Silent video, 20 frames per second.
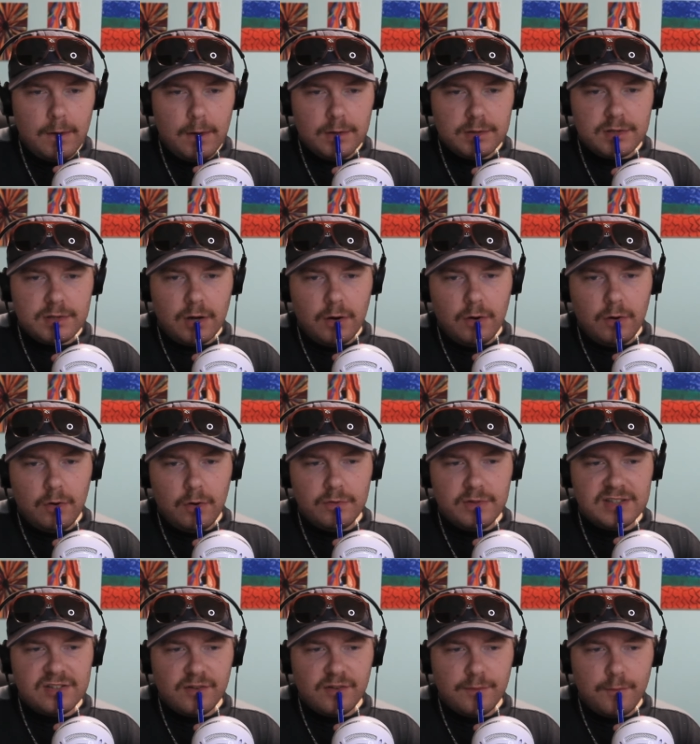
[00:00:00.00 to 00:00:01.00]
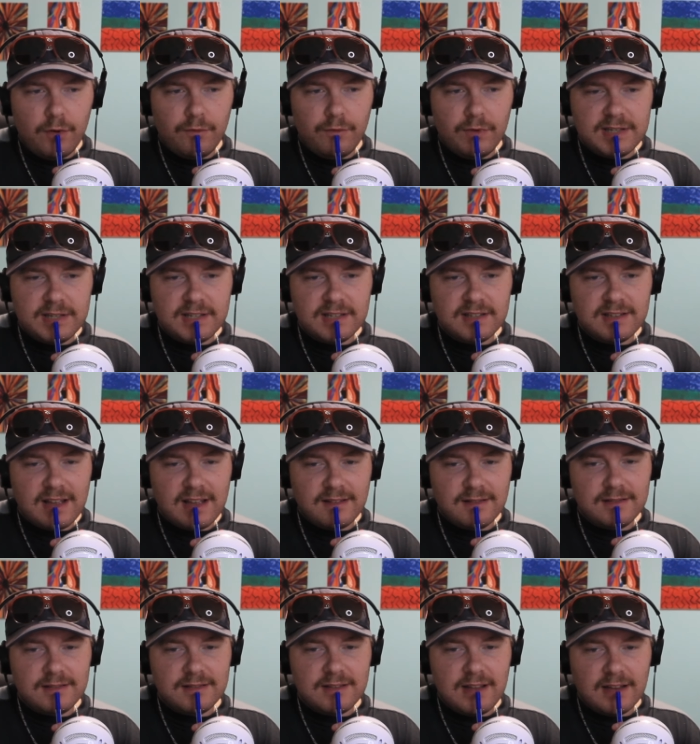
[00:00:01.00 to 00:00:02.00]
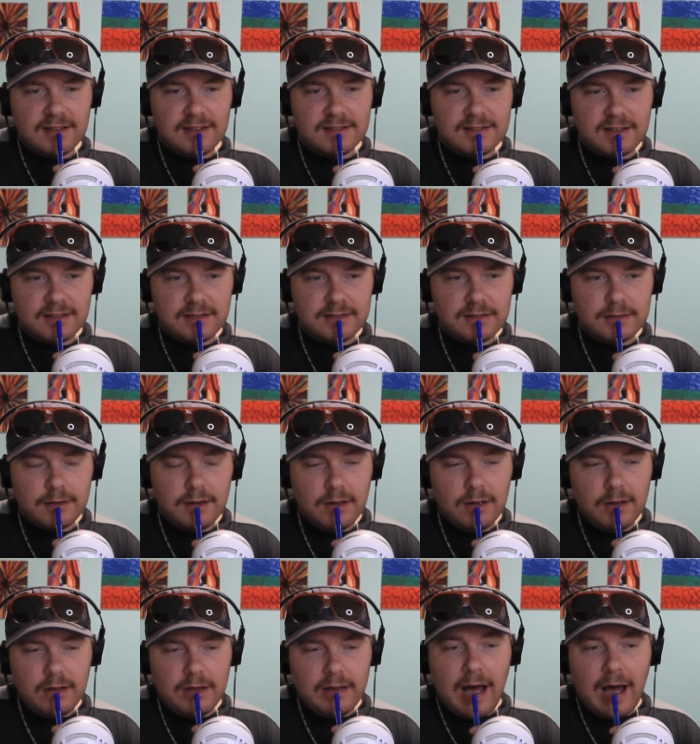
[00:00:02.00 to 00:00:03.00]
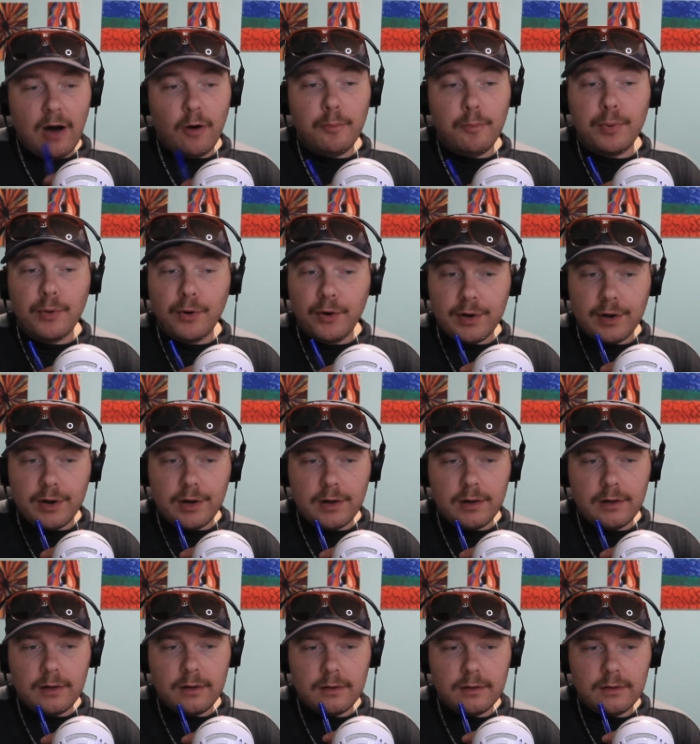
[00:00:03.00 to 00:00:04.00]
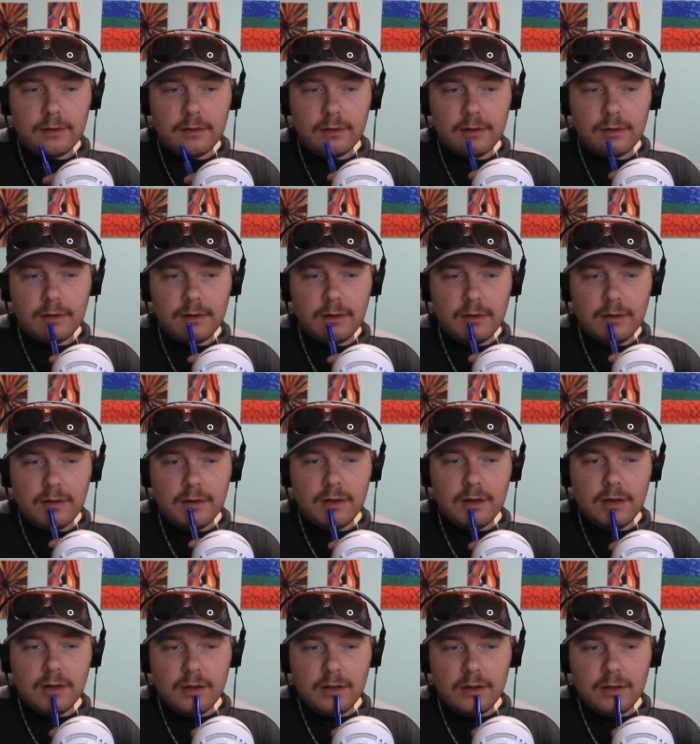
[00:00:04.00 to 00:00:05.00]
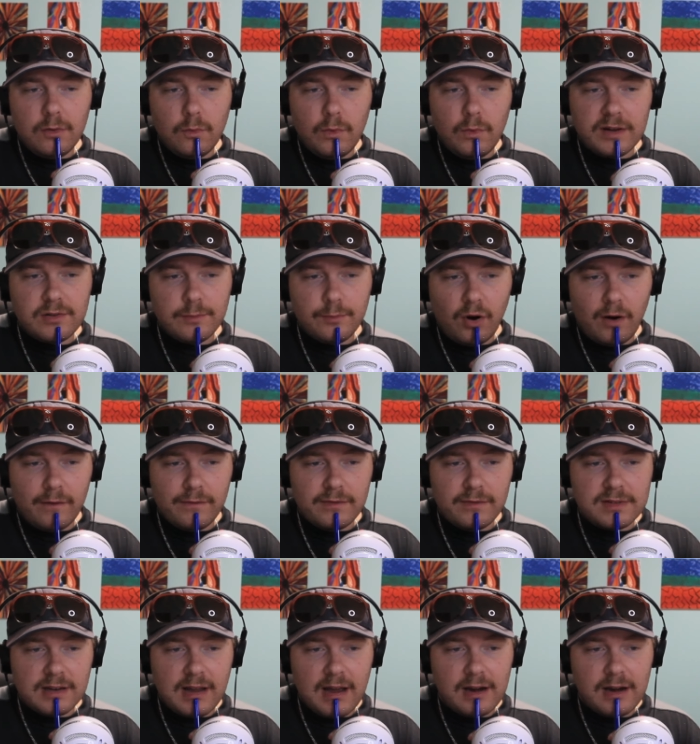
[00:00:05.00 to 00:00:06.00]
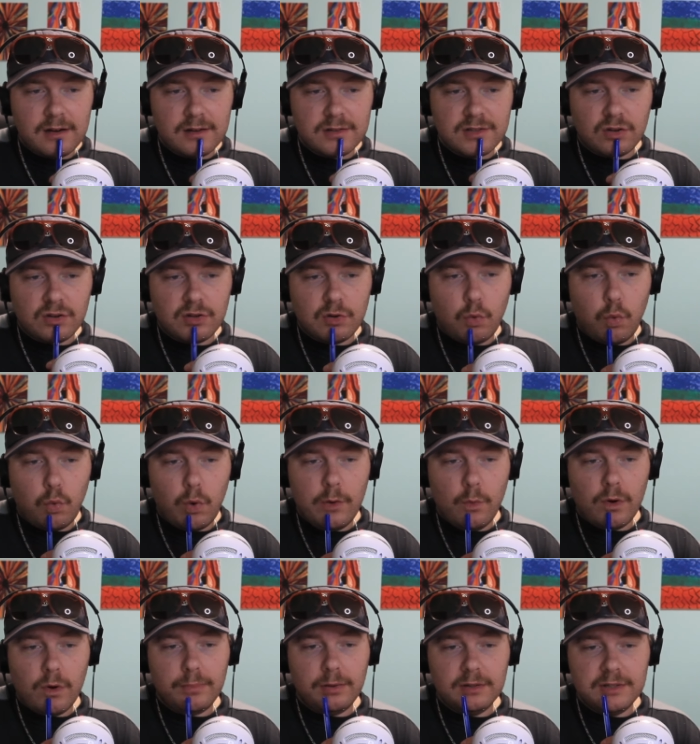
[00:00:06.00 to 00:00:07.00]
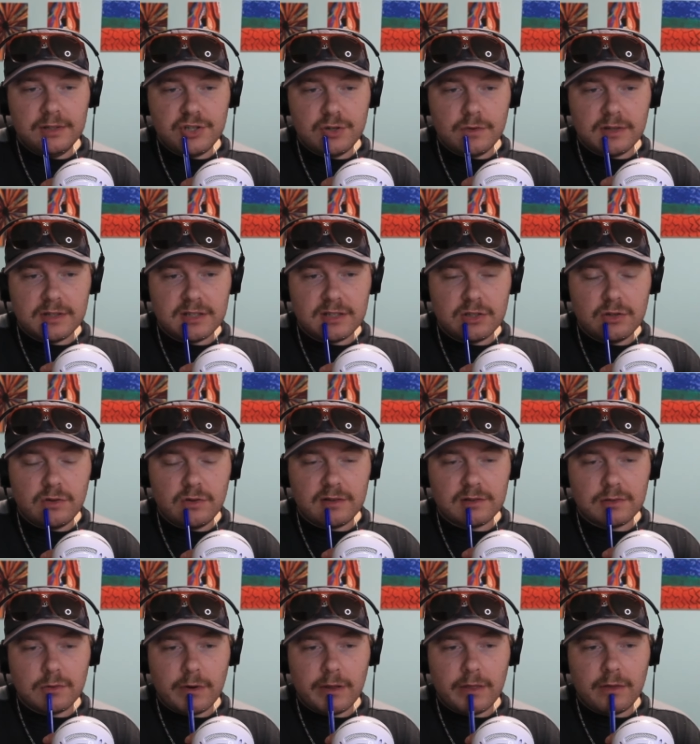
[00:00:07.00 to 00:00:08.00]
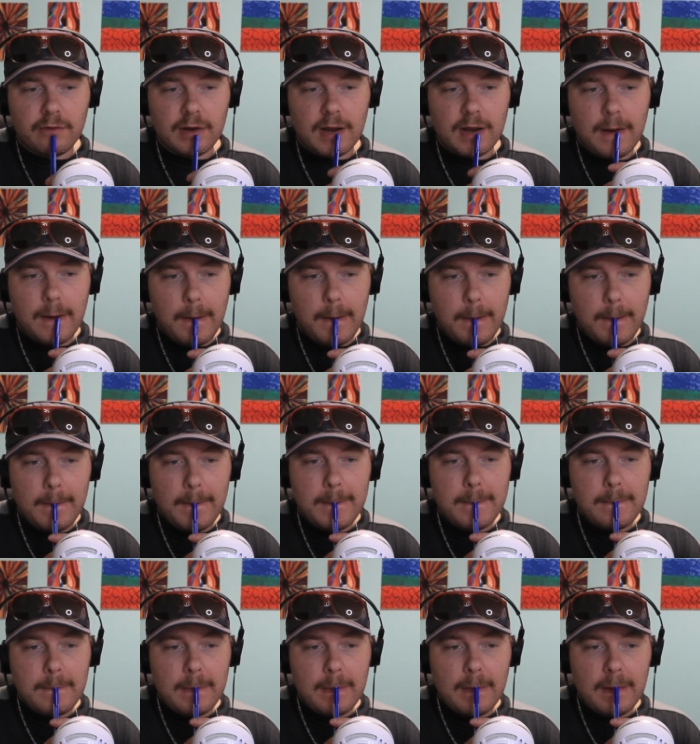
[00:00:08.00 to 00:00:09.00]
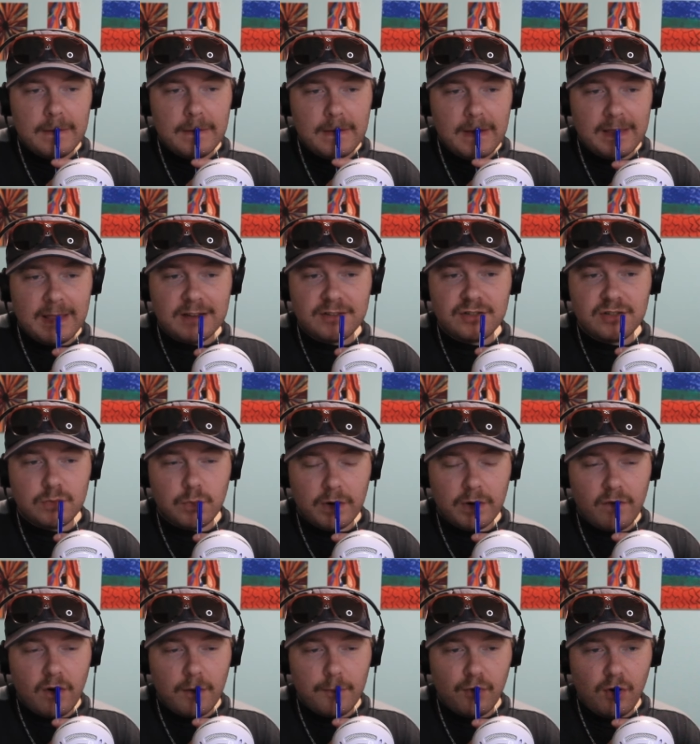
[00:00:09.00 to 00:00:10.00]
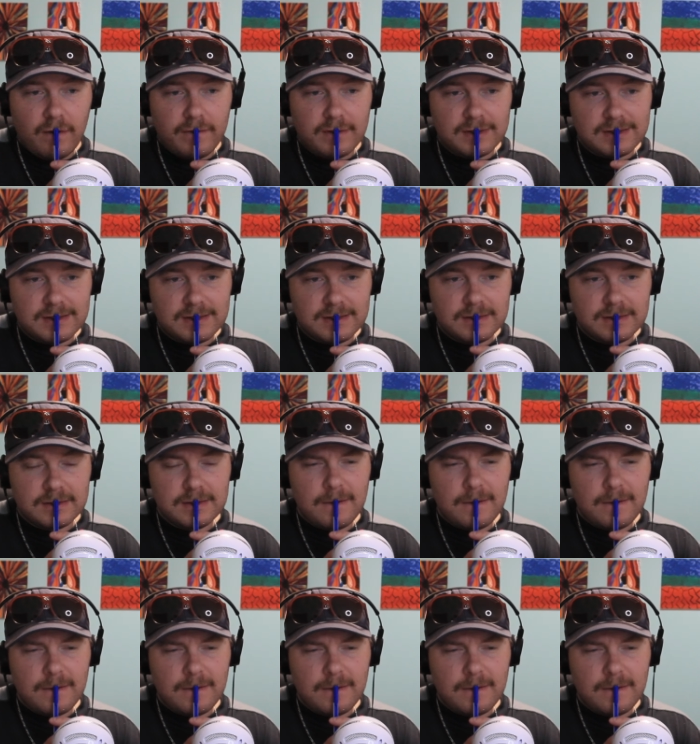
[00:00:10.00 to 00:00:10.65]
So these are more recent statistics. Alberta, Western province in Canada, saw 21 police shootings in 2023. And that's just one of our provinces.